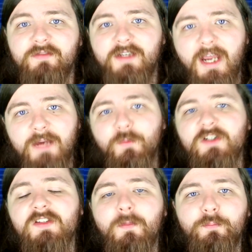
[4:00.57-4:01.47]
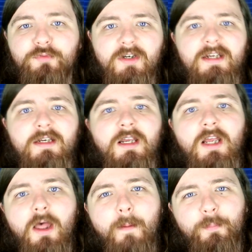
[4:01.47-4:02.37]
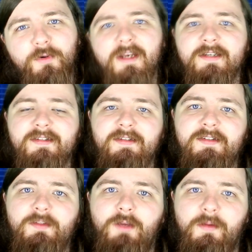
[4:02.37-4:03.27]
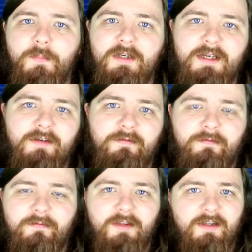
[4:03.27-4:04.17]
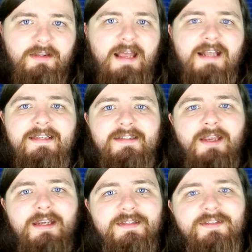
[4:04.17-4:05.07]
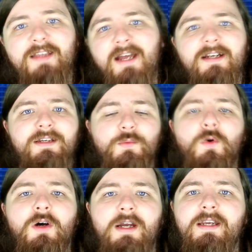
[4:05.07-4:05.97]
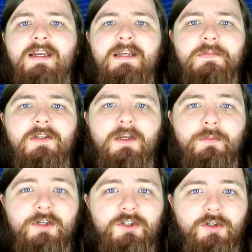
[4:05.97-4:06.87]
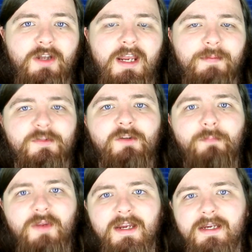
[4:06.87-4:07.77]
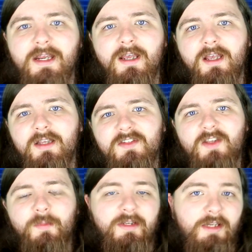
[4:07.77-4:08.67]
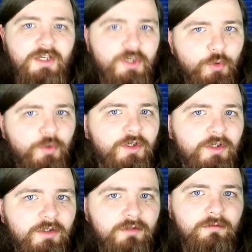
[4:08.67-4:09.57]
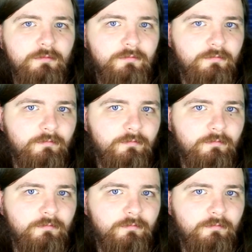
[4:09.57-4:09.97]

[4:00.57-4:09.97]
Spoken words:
of game, which is a brilliant system. I believe that is exactly what a games library should aim to be. Something that you can